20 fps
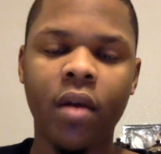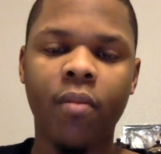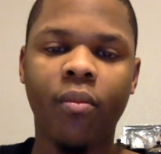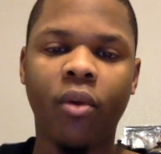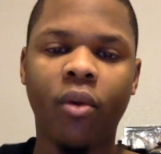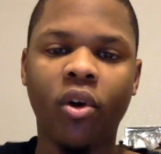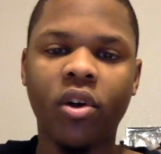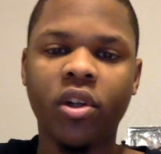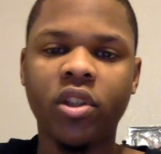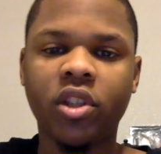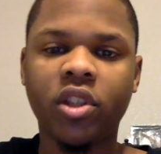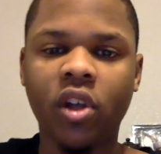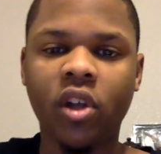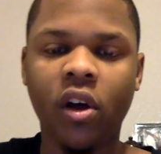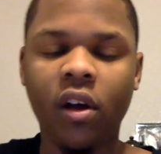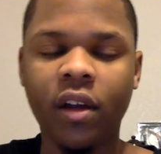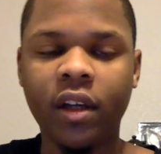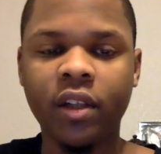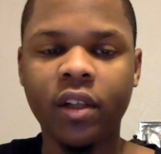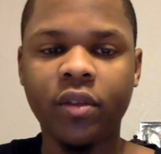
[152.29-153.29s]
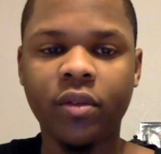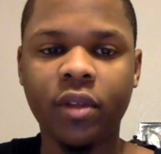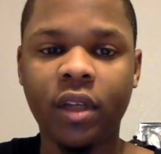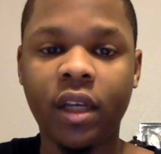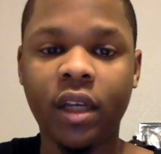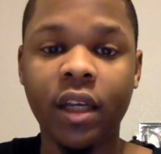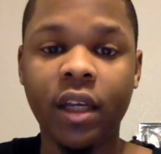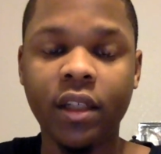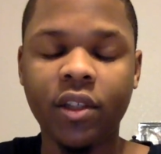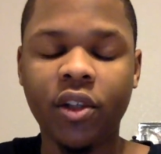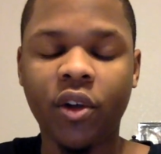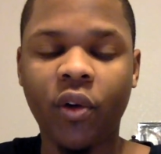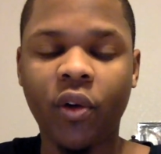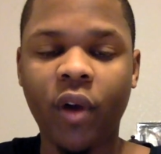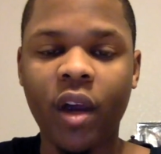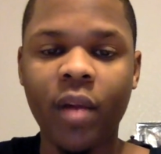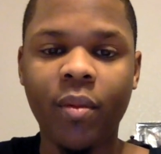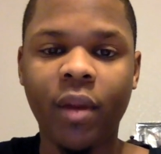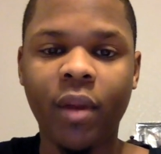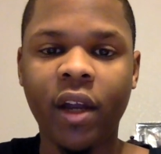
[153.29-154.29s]
Marc Gasol, he is a
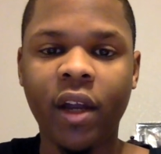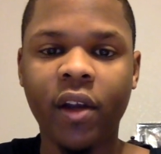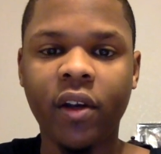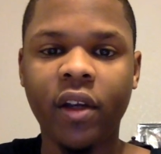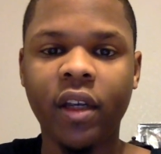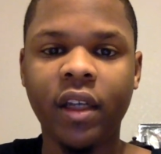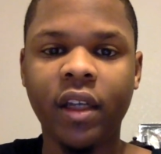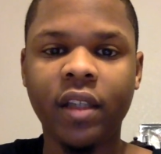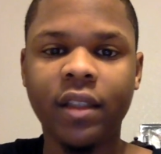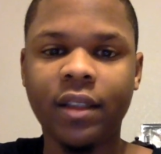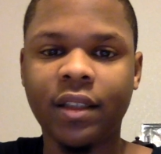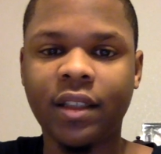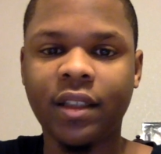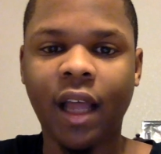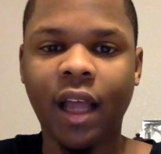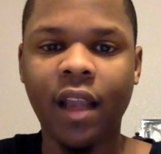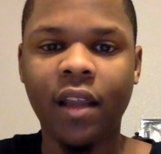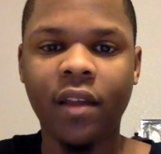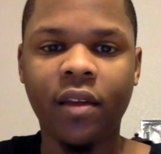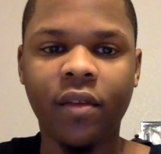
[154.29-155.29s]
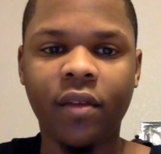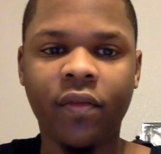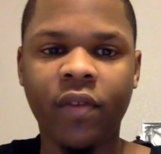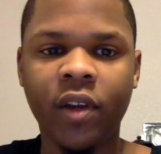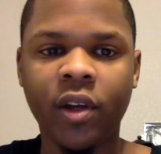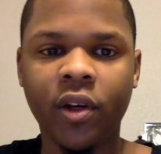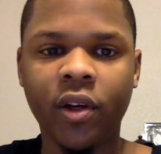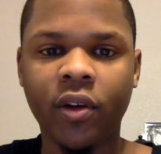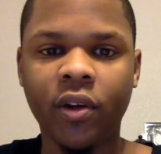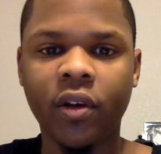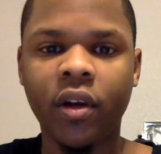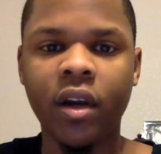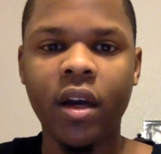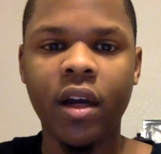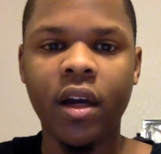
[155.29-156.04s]
great player. He is a solid defender.